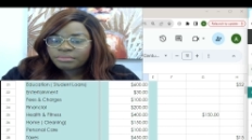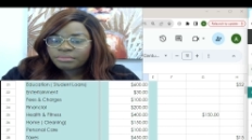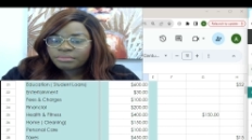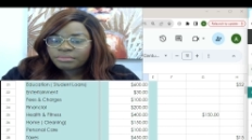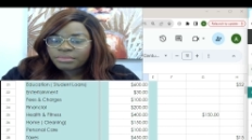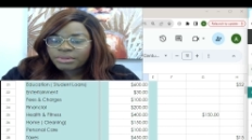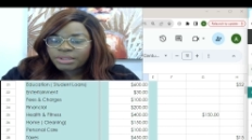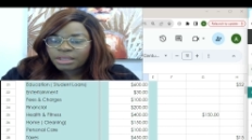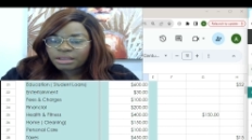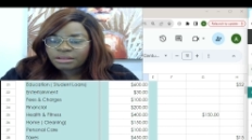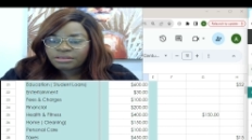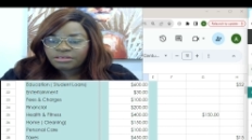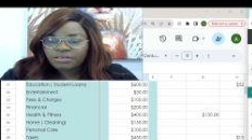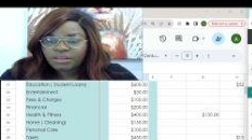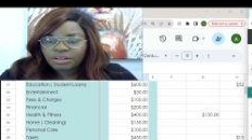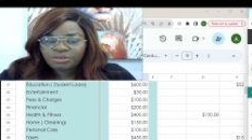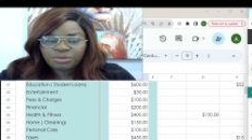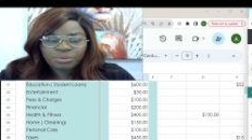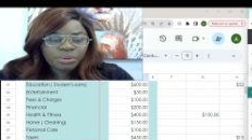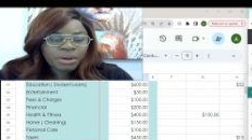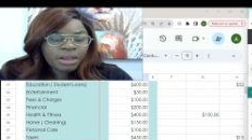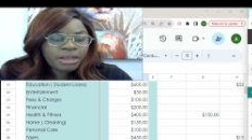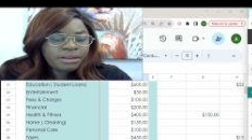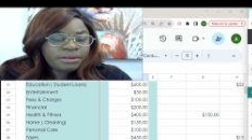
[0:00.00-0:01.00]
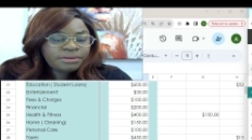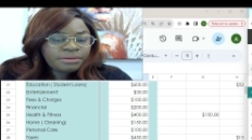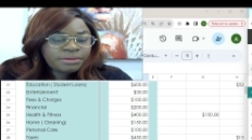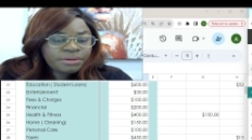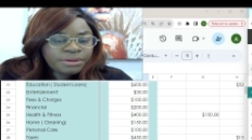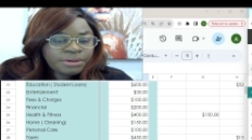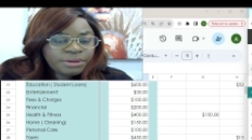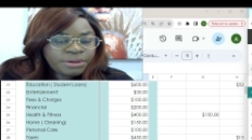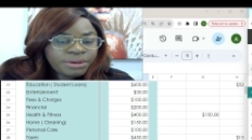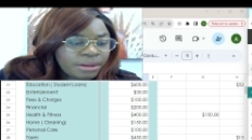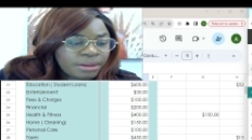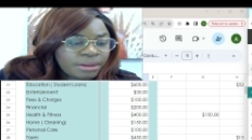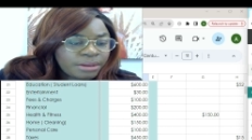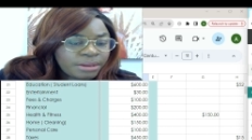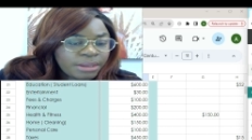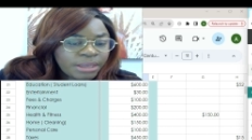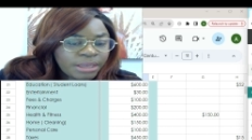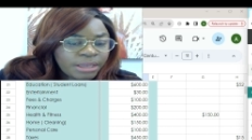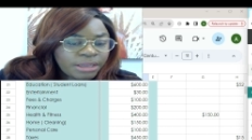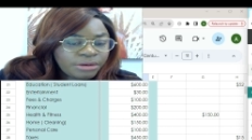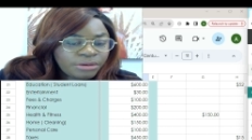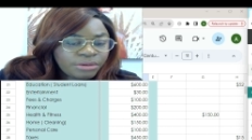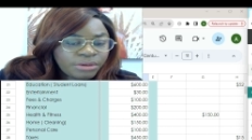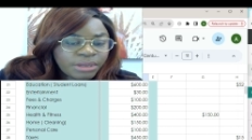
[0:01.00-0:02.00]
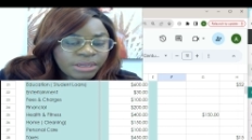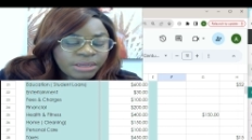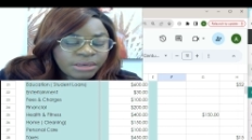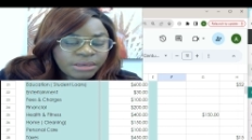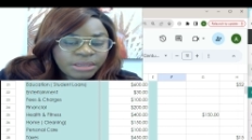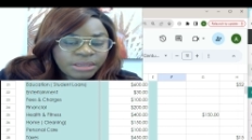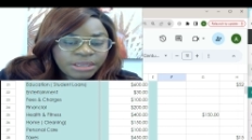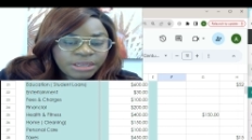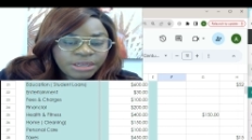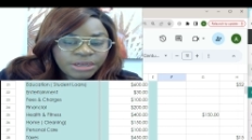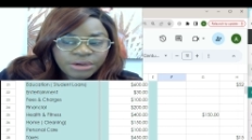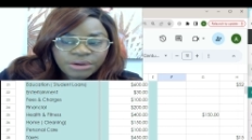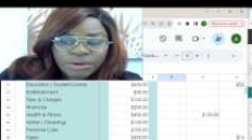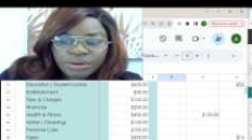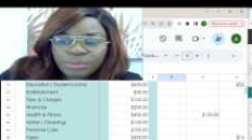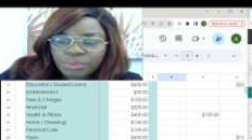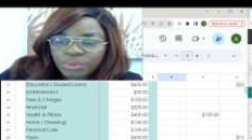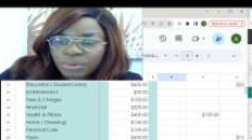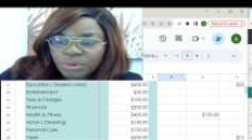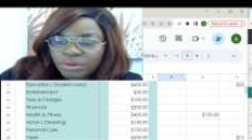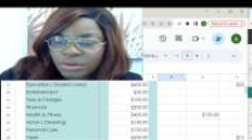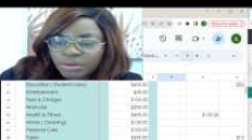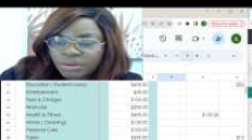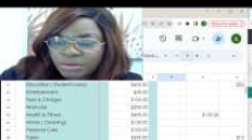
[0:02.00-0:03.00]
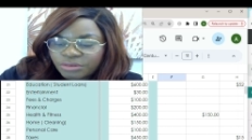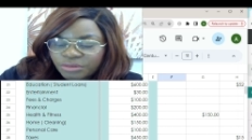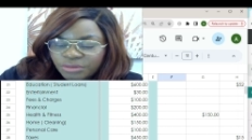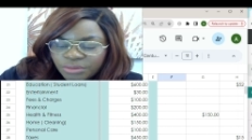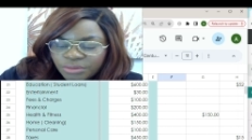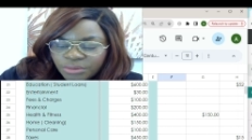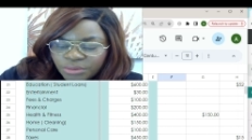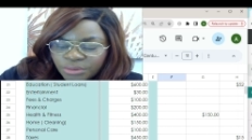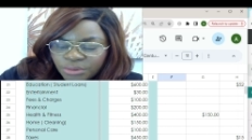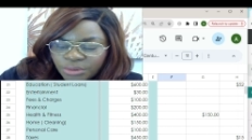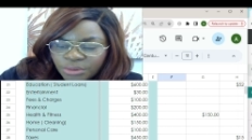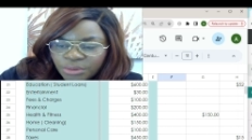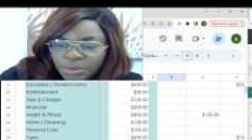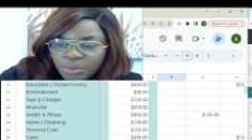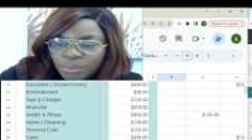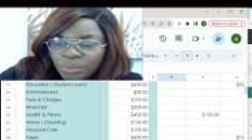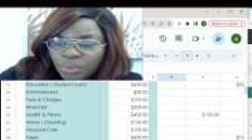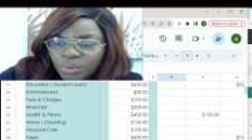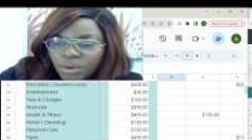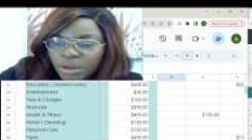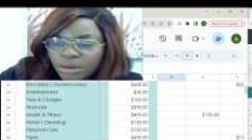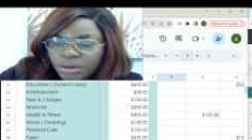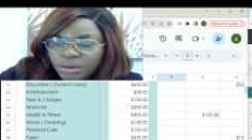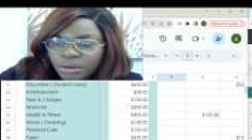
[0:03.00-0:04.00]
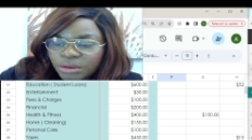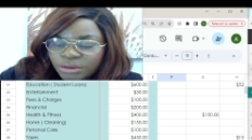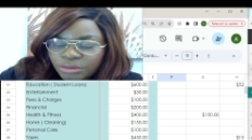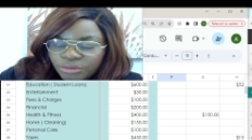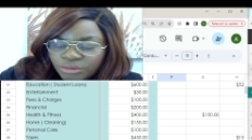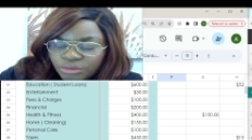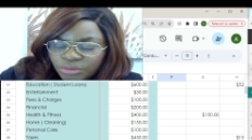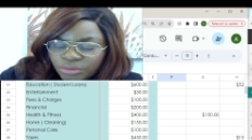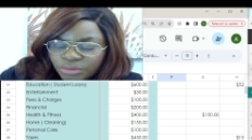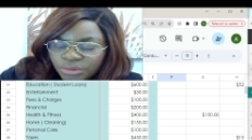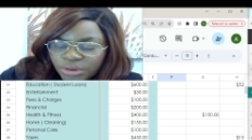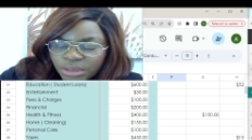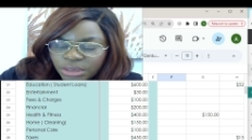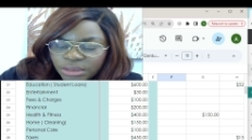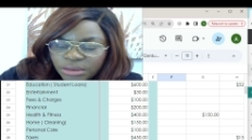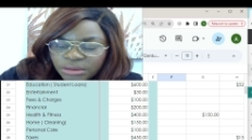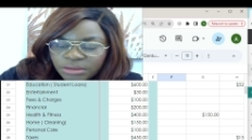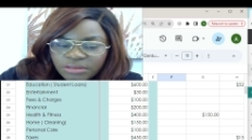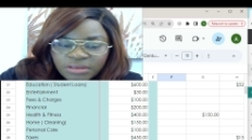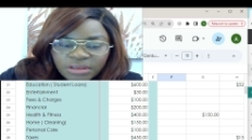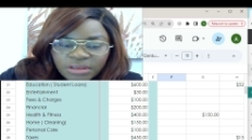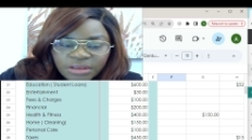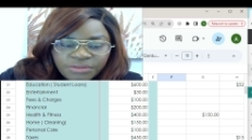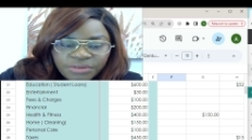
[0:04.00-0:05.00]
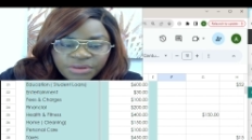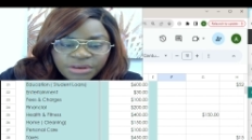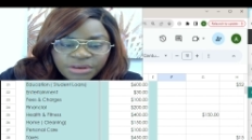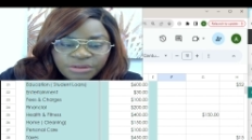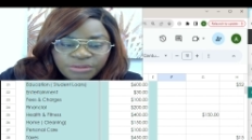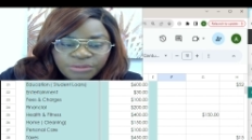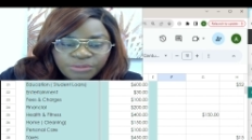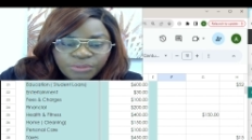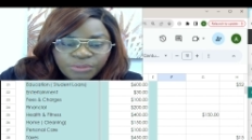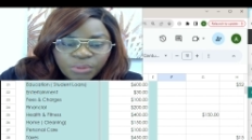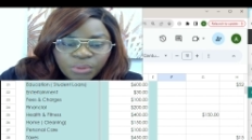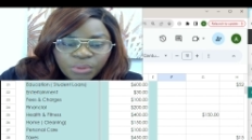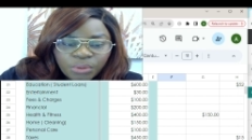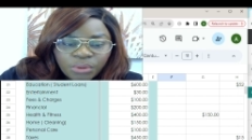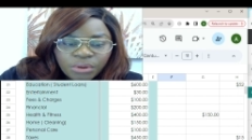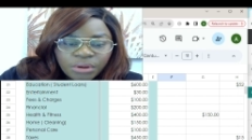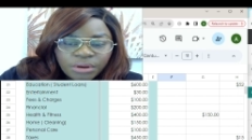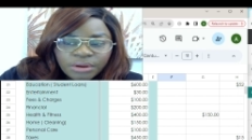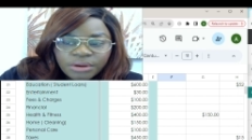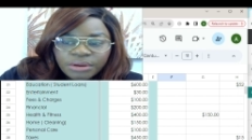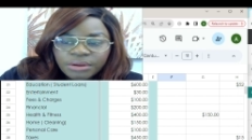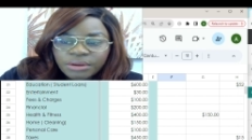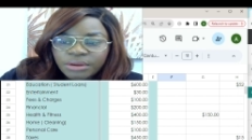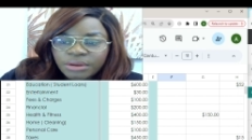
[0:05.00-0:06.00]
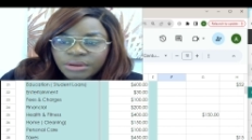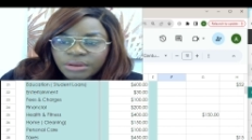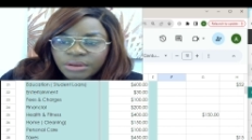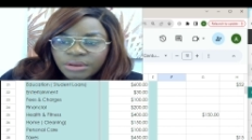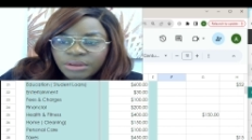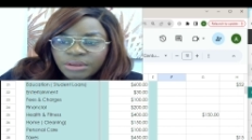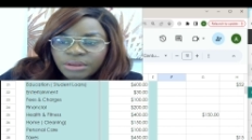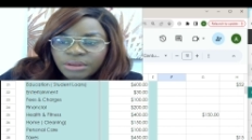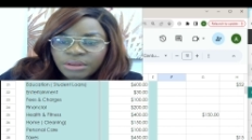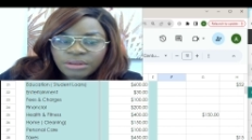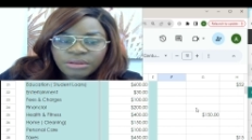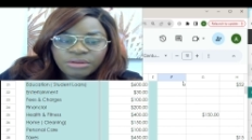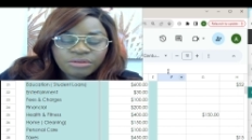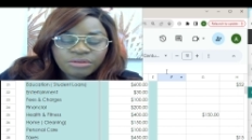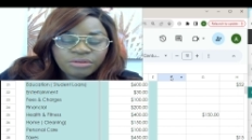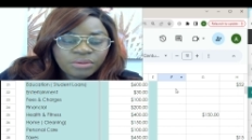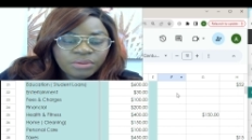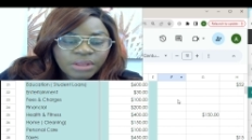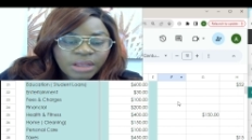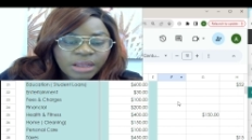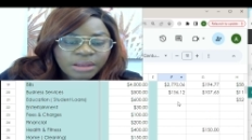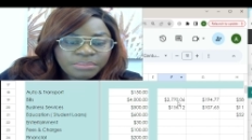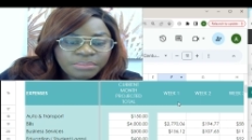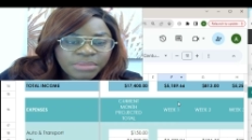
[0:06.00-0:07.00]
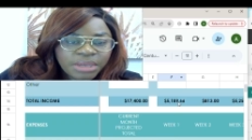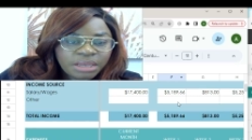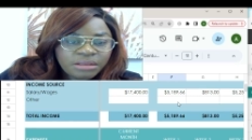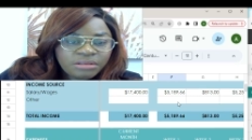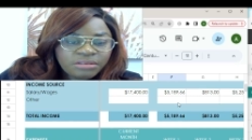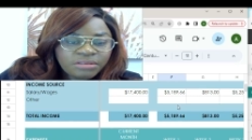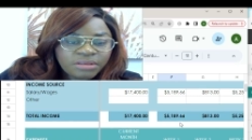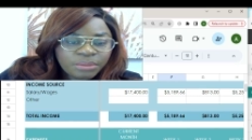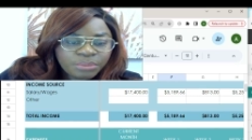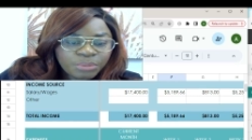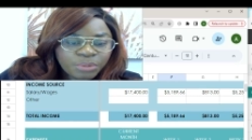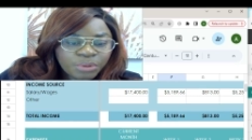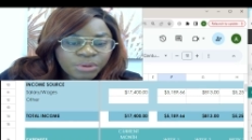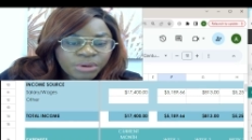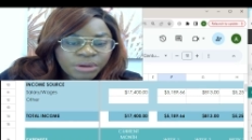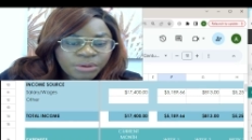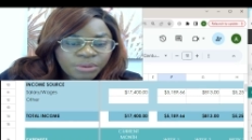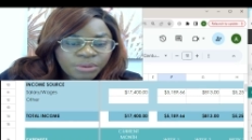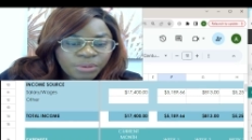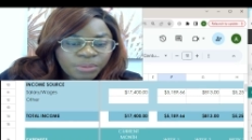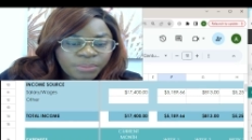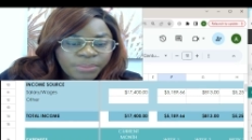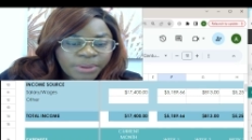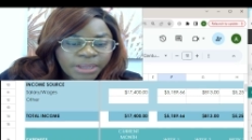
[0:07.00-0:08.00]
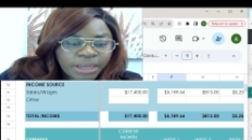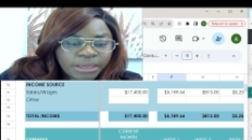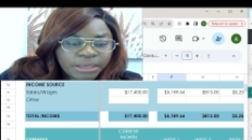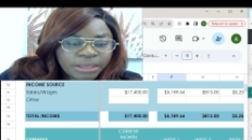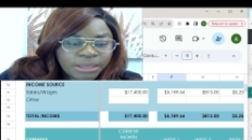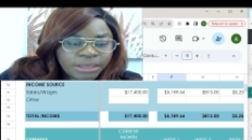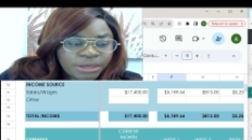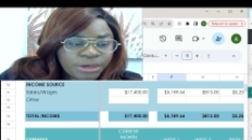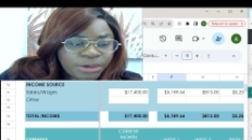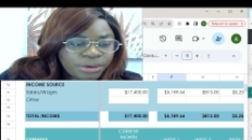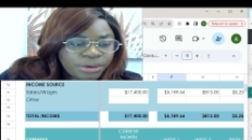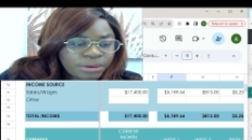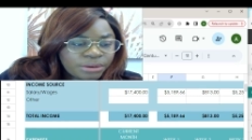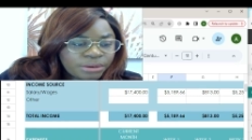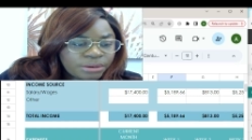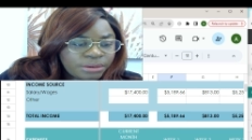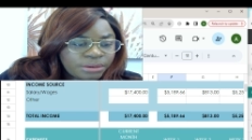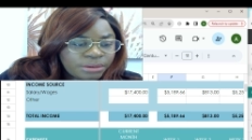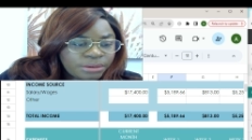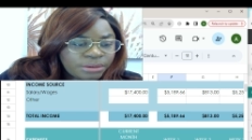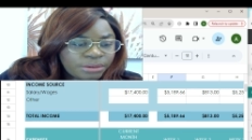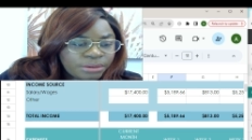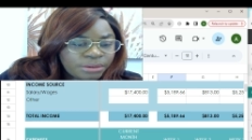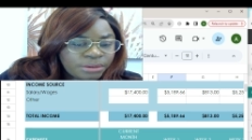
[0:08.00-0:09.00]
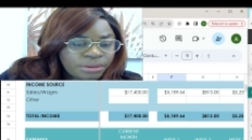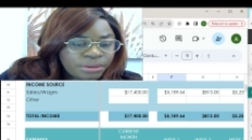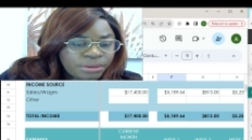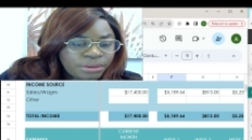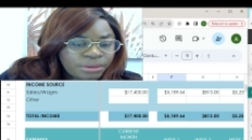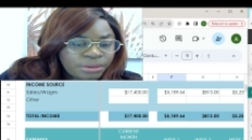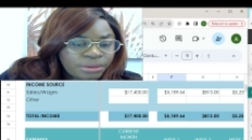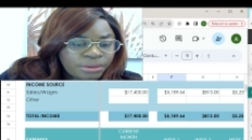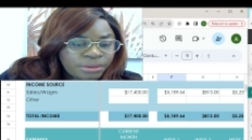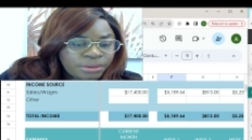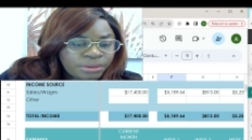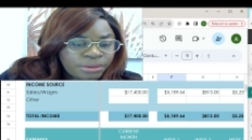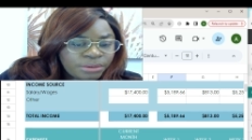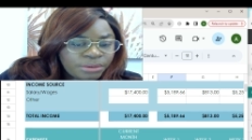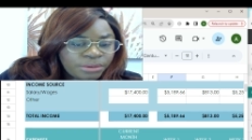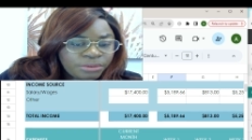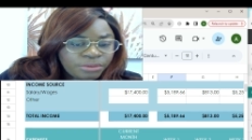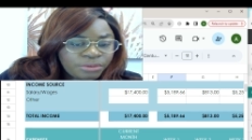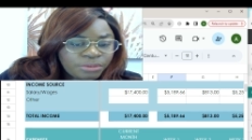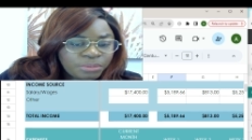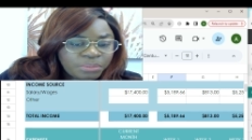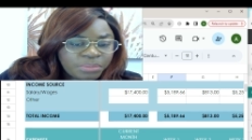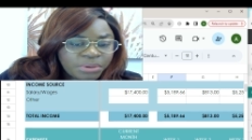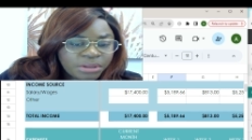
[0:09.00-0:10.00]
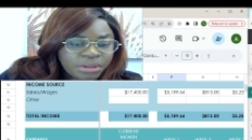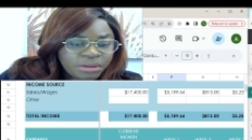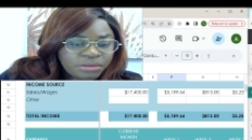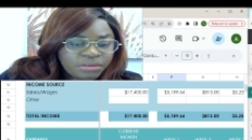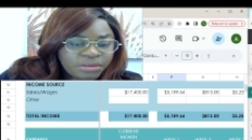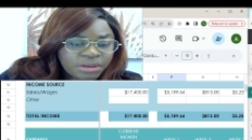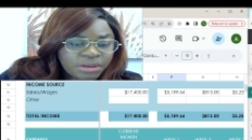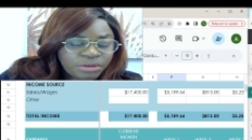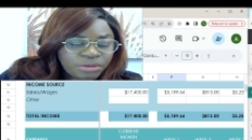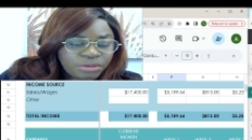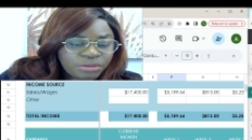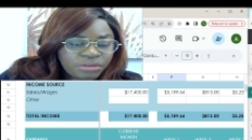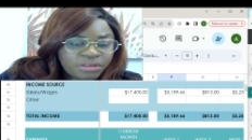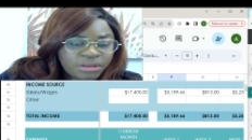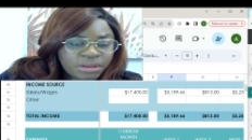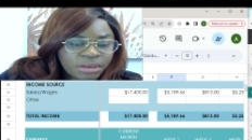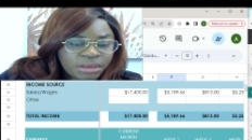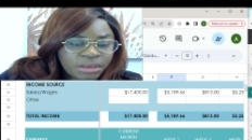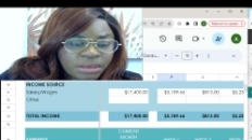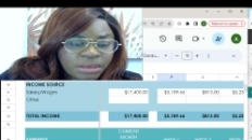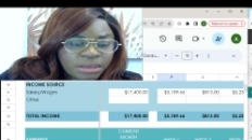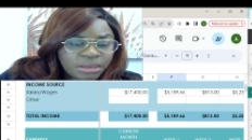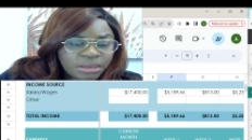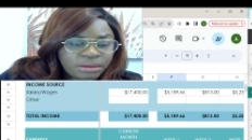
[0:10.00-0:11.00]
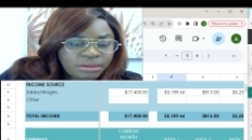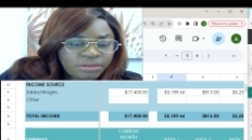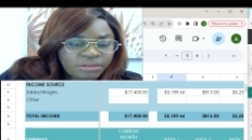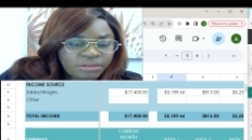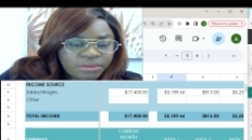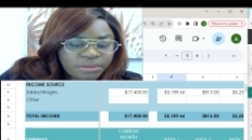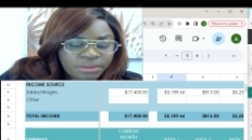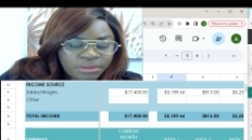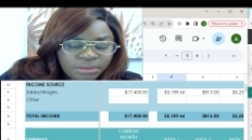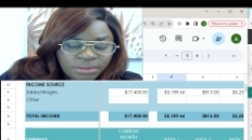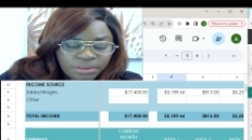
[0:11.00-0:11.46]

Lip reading: Yes, that's right. Internet here was 174. So that means I'm going to go back here to bills and utilities